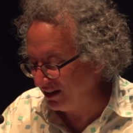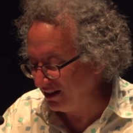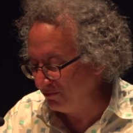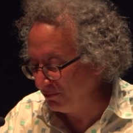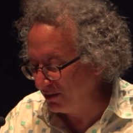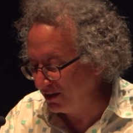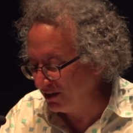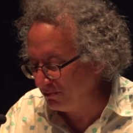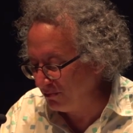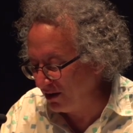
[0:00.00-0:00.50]
have
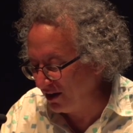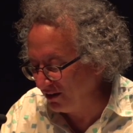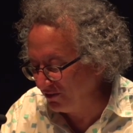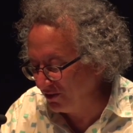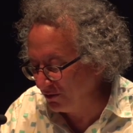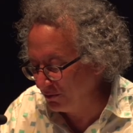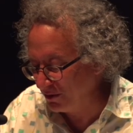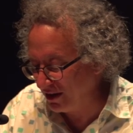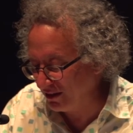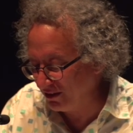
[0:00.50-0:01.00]
been, in my
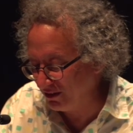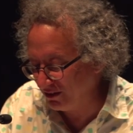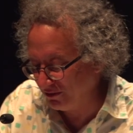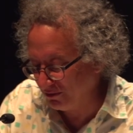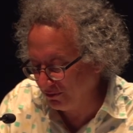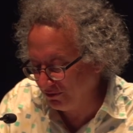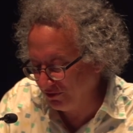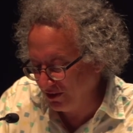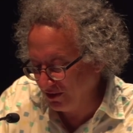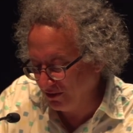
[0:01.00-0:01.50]
view, rather
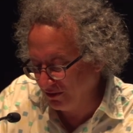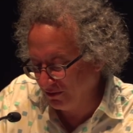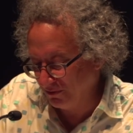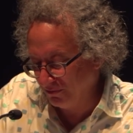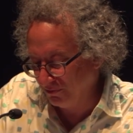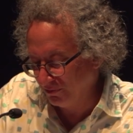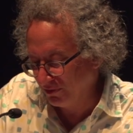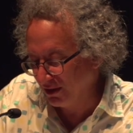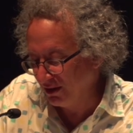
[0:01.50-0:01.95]
few.